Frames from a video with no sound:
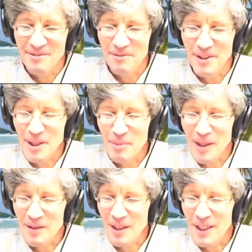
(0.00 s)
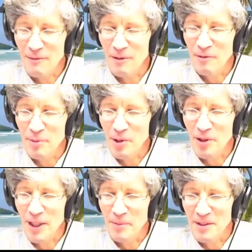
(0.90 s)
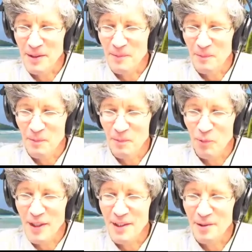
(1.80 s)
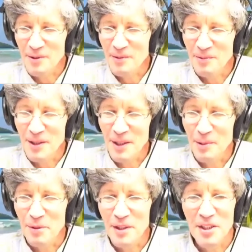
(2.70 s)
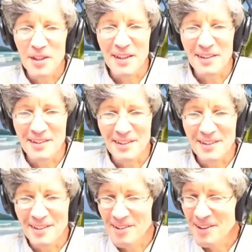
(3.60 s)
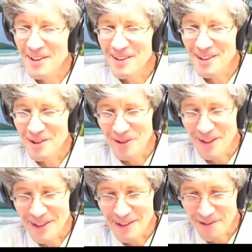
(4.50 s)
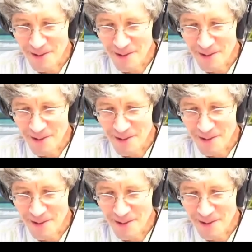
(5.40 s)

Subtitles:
fun about the level of programming that we don't really appreciate that the kids are doing now,